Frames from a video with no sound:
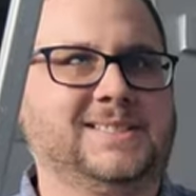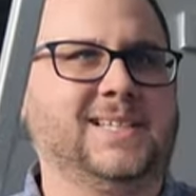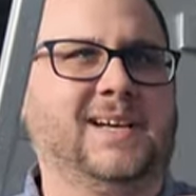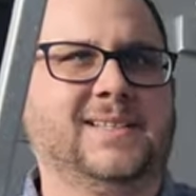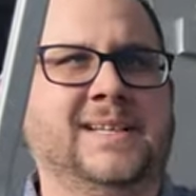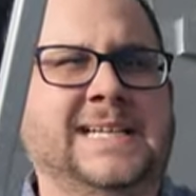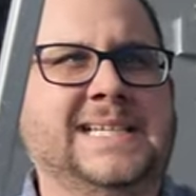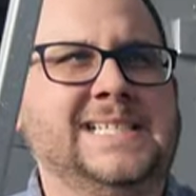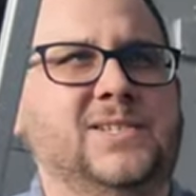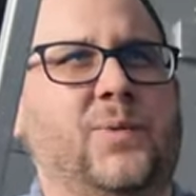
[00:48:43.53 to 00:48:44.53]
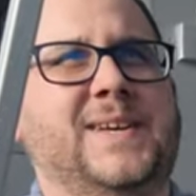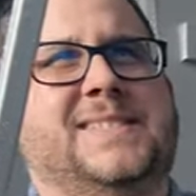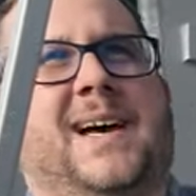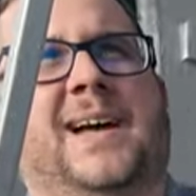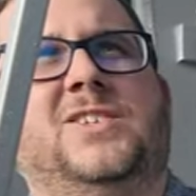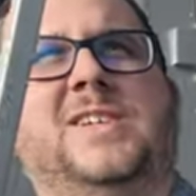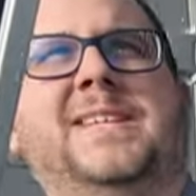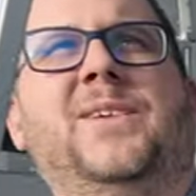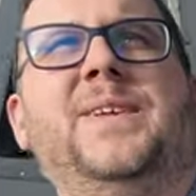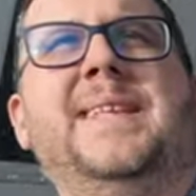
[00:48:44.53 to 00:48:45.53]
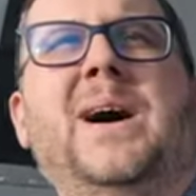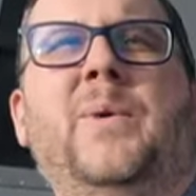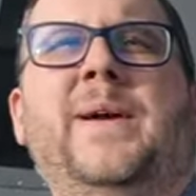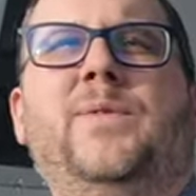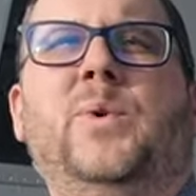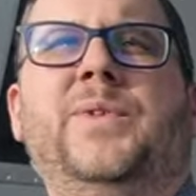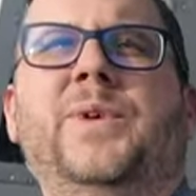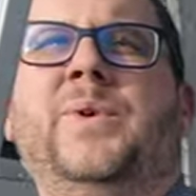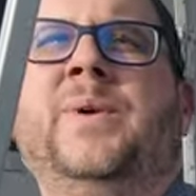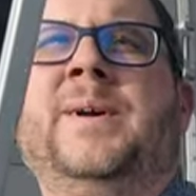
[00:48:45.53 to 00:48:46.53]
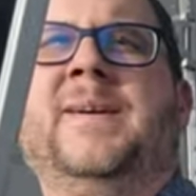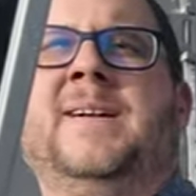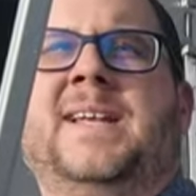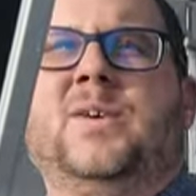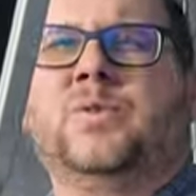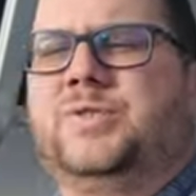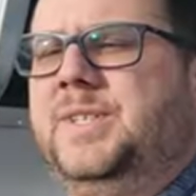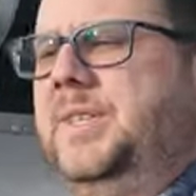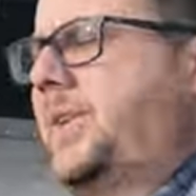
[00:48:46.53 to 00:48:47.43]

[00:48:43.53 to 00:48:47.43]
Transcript: sun is on this side. You can tilt it that way if you want to. And, of course, you can